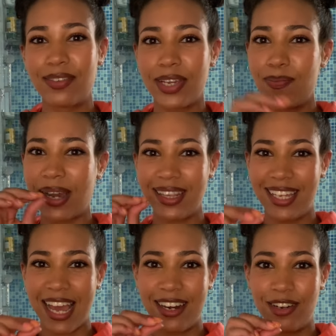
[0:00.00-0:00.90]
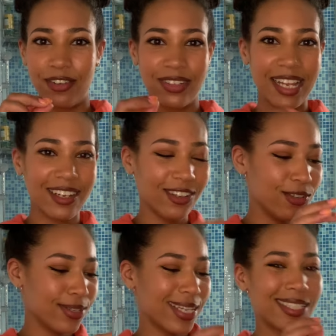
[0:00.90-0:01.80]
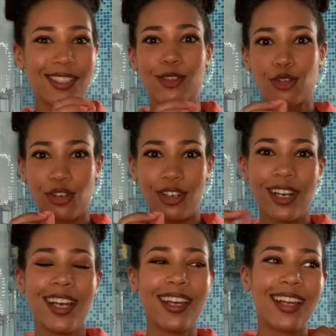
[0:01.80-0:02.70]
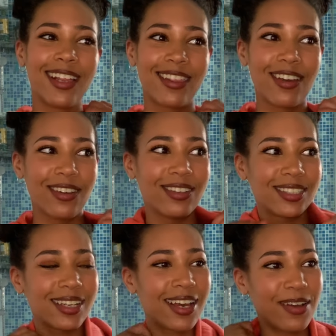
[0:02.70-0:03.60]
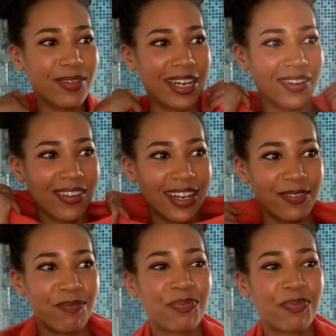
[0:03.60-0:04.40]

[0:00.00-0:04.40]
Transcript: where you bite the end off and then you use it as a straw? Those, anyway.